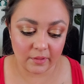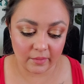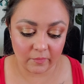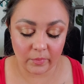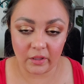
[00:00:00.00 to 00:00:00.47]

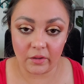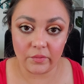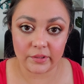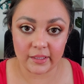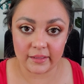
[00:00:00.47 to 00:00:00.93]
of me
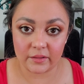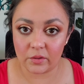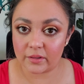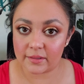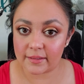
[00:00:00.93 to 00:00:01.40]
using it so you
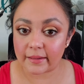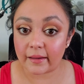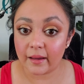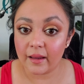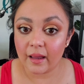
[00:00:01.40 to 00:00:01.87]
can
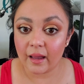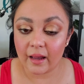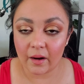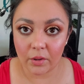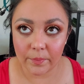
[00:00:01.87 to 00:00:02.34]
see
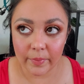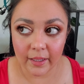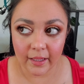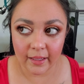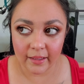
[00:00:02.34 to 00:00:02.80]
how it
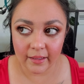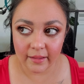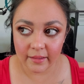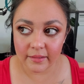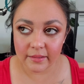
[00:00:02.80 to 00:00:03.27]
applied.
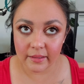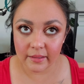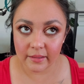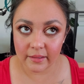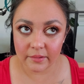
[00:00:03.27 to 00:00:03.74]
This
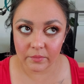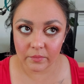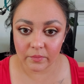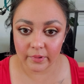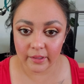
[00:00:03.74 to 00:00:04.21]
is
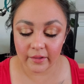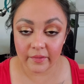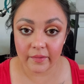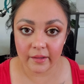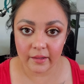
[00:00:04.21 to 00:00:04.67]
with
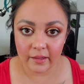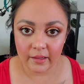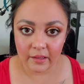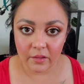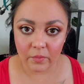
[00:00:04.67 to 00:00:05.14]

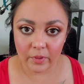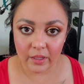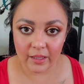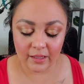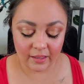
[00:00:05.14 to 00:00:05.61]

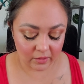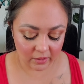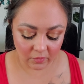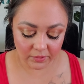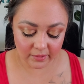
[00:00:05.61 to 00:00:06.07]
3
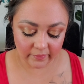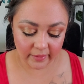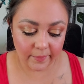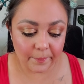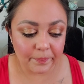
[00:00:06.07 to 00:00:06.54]
coats of
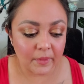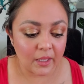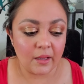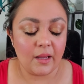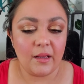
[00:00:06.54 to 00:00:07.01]
it.
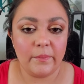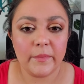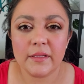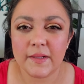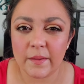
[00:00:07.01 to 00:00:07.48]

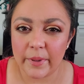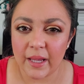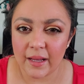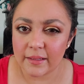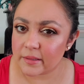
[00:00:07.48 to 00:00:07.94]
It's not
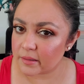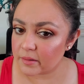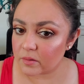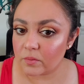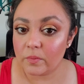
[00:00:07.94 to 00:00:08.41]
bad. It's a
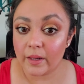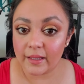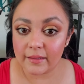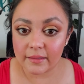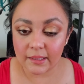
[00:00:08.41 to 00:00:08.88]
little
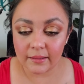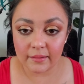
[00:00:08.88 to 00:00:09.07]
wet.